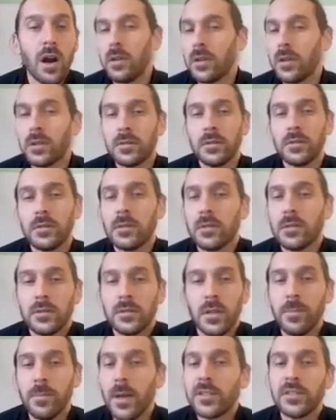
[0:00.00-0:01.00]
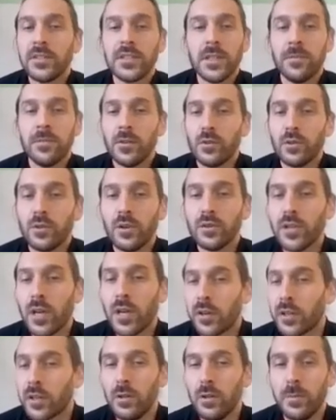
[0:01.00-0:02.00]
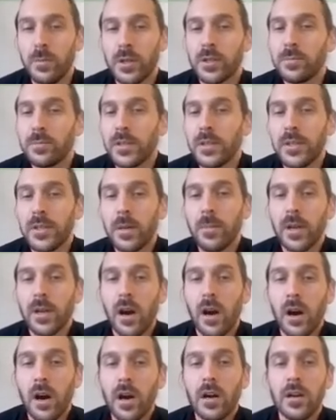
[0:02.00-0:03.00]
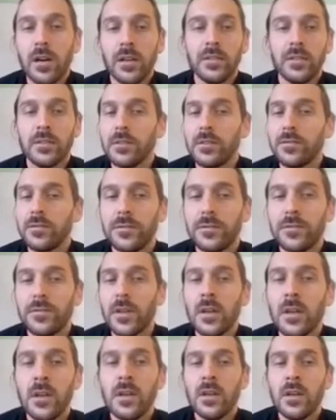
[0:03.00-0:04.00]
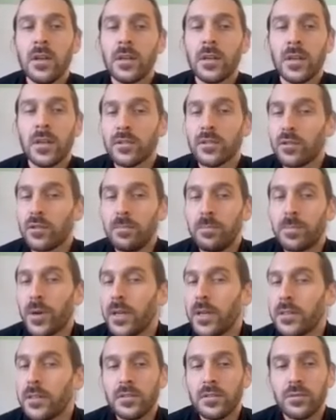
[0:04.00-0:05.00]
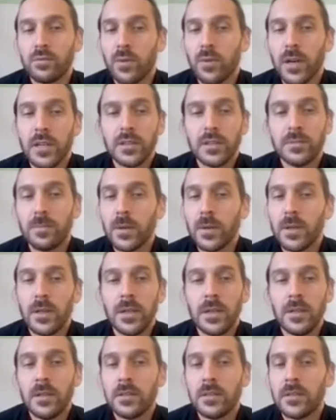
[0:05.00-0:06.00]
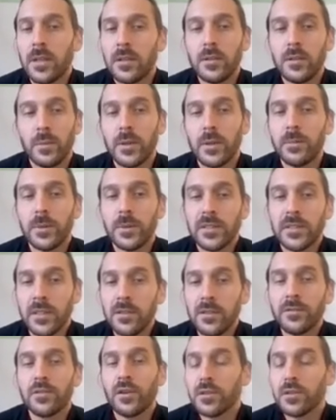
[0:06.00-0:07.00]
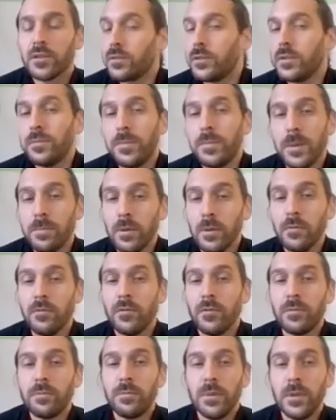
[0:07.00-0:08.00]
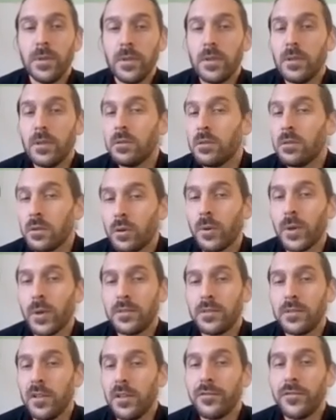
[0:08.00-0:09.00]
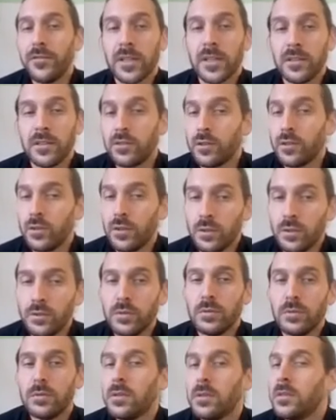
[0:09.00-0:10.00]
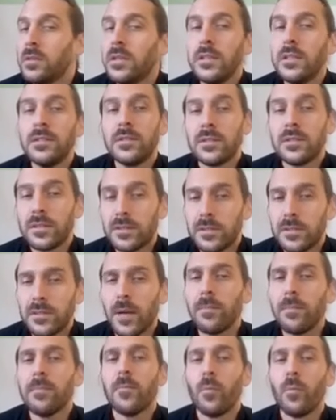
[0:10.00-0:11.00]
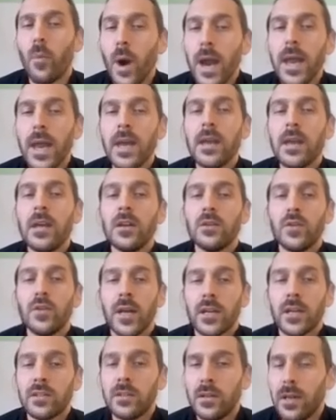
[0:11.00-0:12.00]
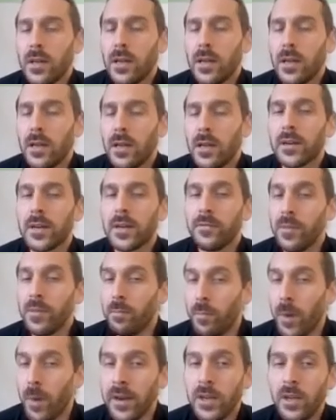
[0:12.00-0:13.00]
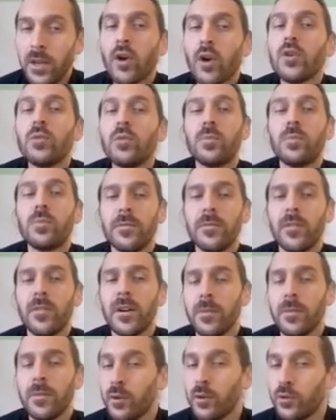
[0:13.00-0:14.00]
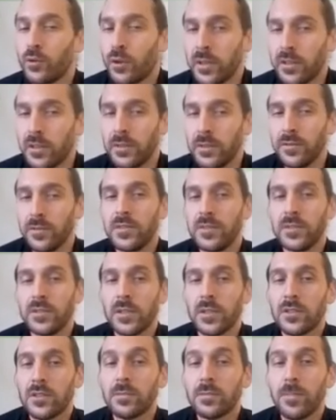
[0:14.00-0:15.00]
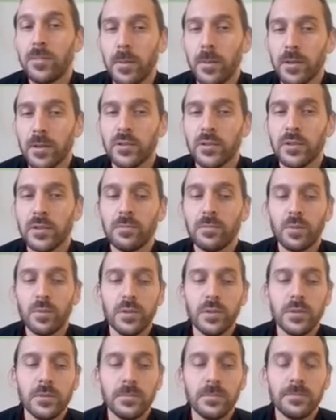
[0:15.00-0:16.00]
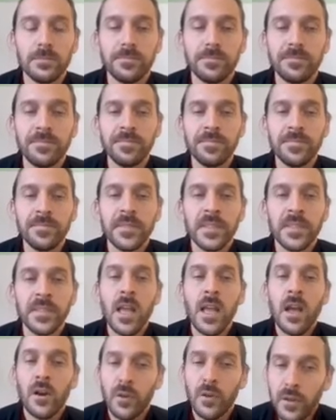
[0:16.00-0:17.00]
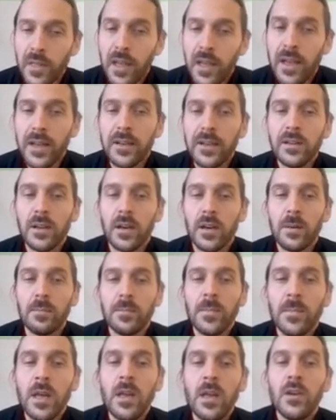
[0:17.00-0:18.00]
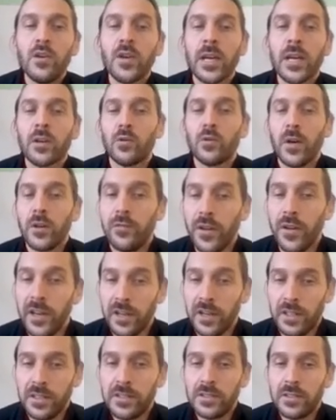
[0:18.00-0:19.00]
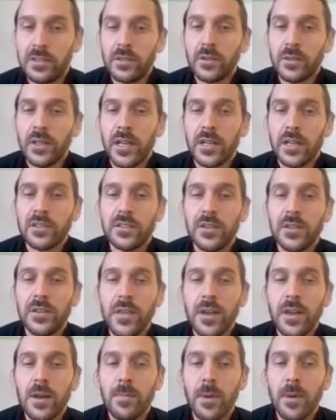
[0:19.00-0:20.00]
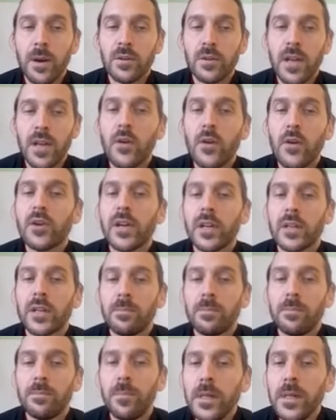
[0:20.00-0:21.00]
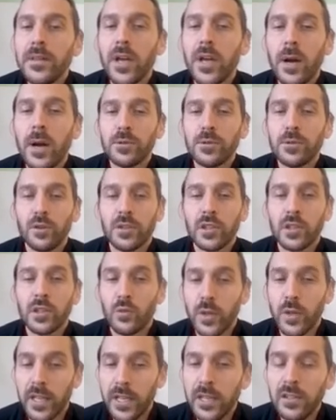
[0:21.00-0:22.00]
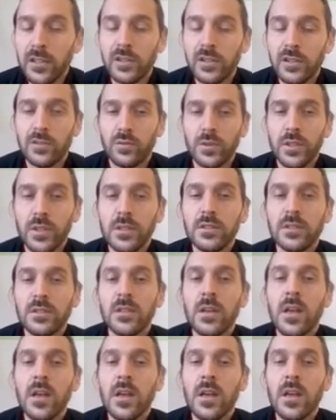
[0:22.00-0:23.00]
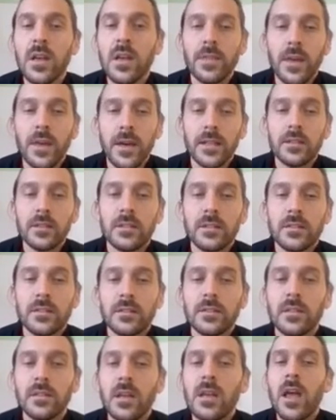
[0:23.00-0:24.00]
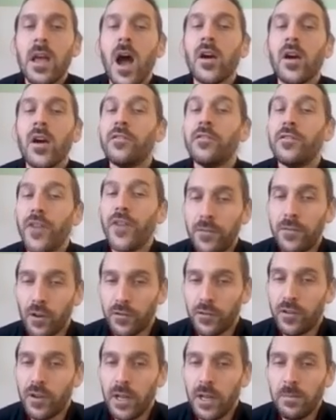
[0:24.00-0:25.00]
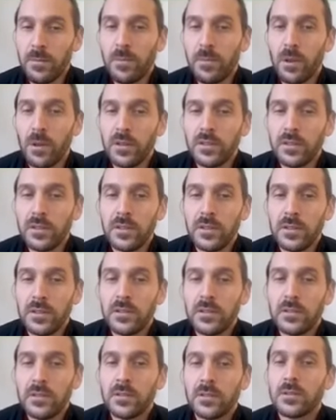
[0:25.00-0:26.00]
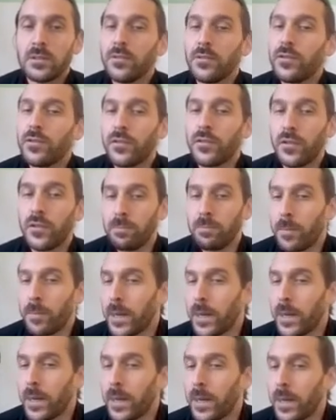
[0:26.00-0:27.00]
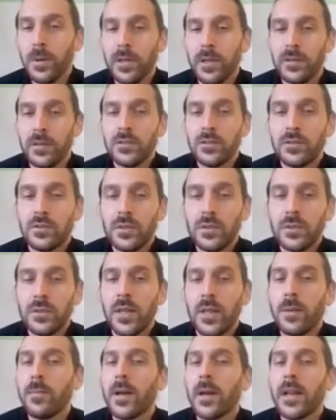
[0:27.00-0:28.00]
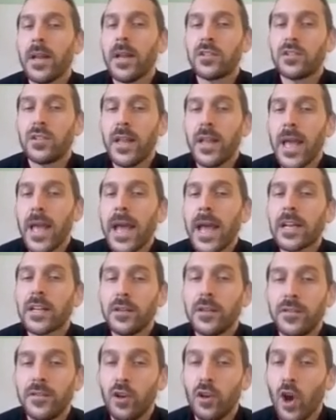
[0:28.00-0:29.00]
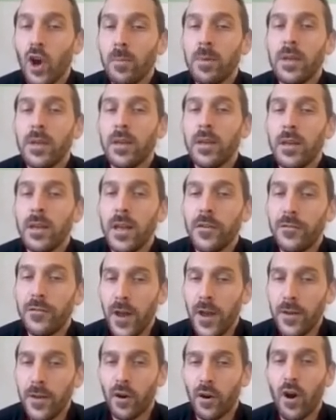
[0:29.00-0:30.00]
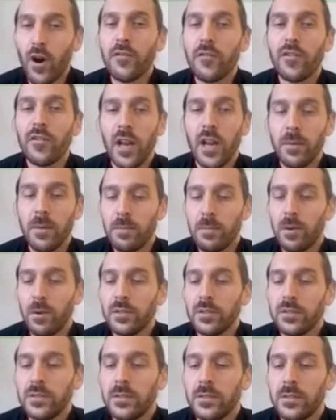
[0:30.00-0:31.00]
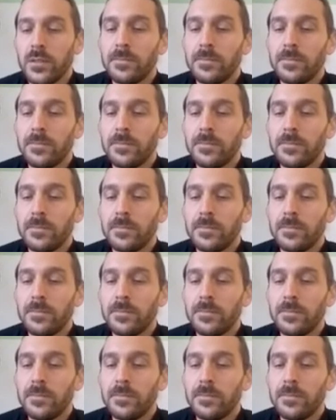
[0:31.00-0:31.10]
like imagine someone who goes 100 kilometers per day by car, and if gasoline prices rise by 10-20%, of course, these people would be quite severely affected. So you need some way to actually either give them money or to provide them alternatives, such as public transport. On the other hand, you can create winners. You can actually think about how you can build up certain green industries that are in favor of climate policies. So if you have a big renewable industry, they might actually actively lobby in favor of climate policy.